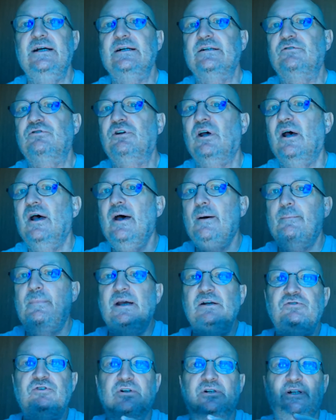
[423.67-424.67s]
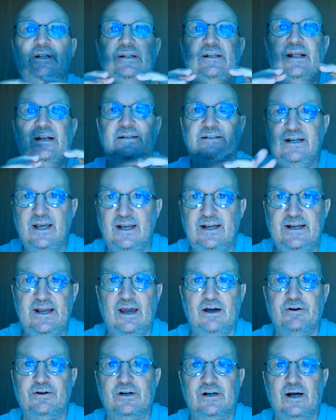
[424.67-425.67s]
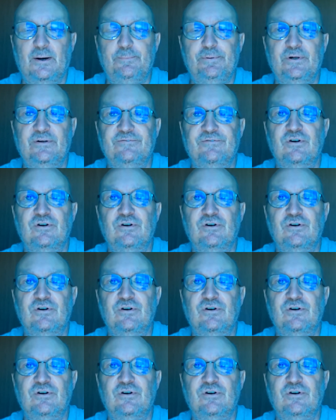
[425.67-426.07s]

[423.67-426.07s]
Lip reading: It's basically they take out a couple